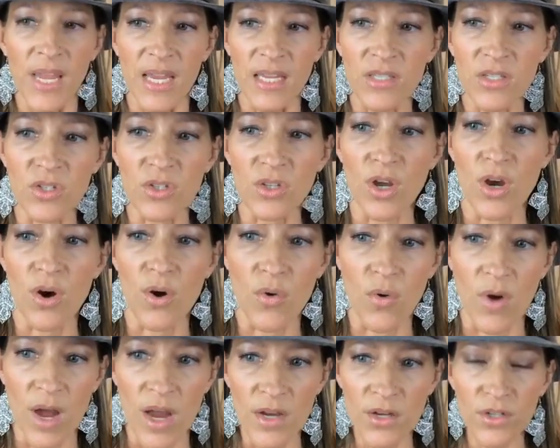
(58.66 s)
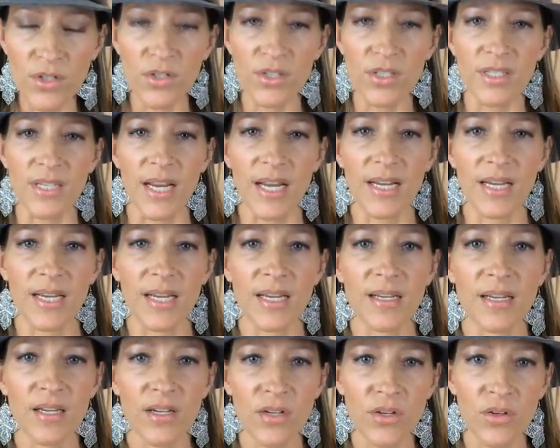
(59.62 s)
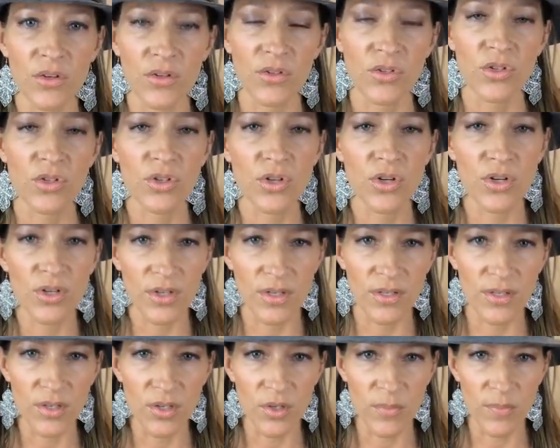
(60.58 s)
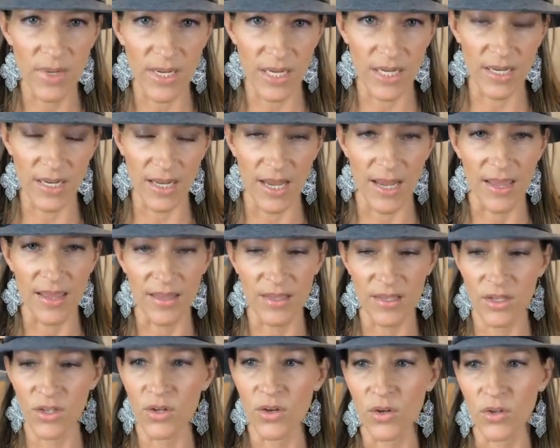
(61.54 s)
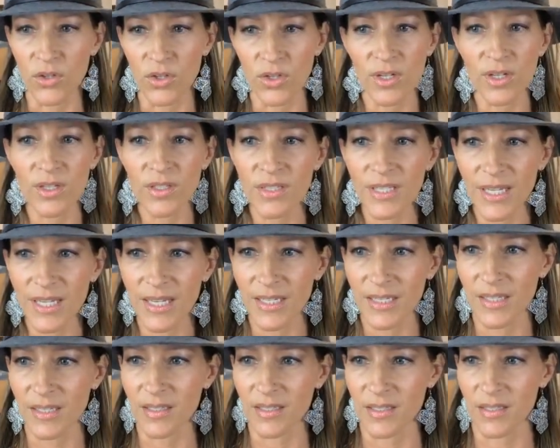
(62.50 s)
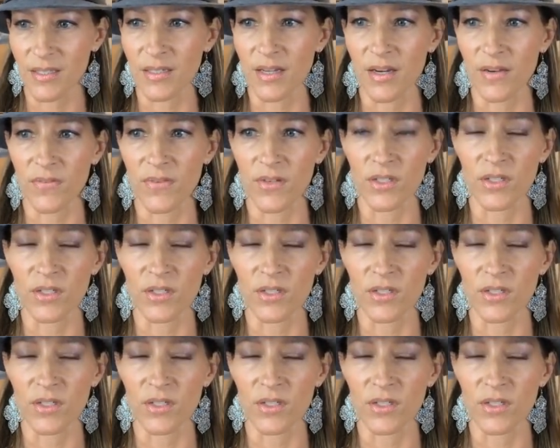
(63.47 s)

And so understanding sugar a little bit and you know you can dig into this stuff